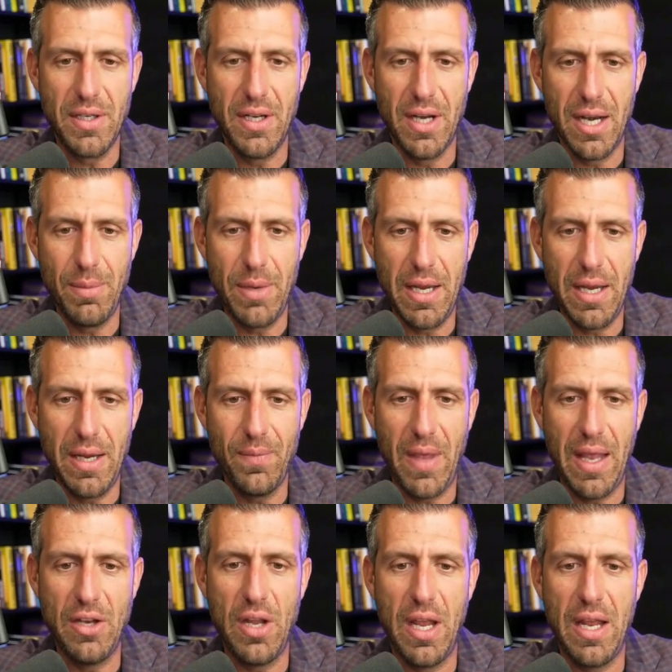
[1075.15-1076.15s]
You know what I mean?
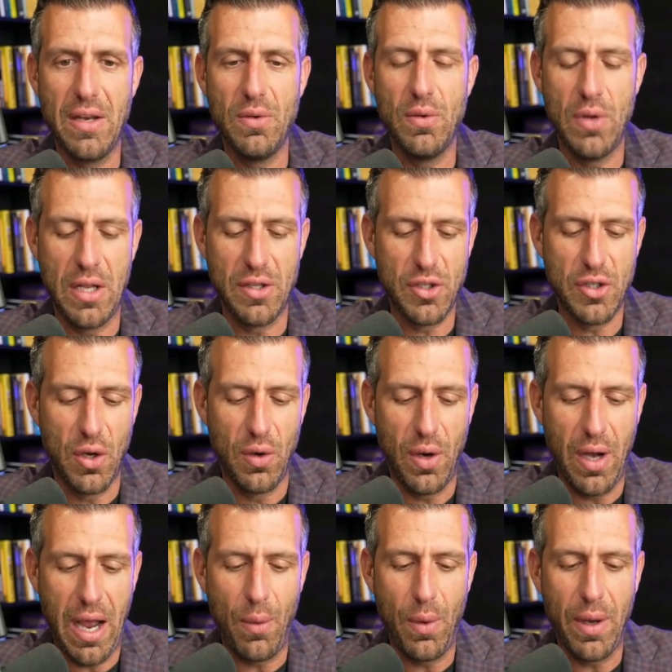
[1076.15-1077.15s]
And and and so
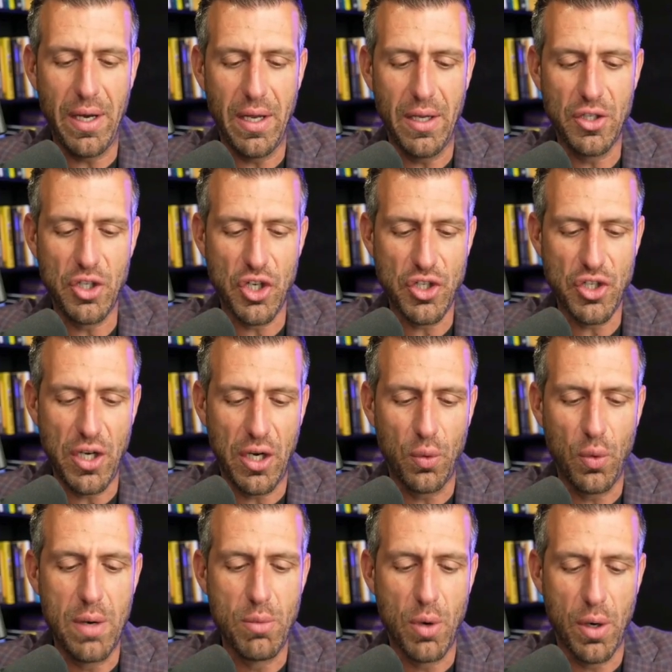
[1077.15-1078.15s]
I want to just share
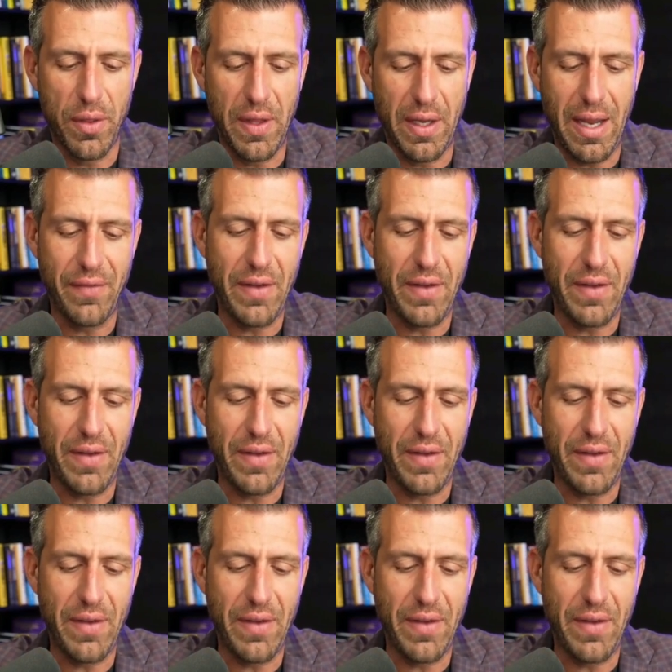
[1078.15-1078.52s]
one more thing.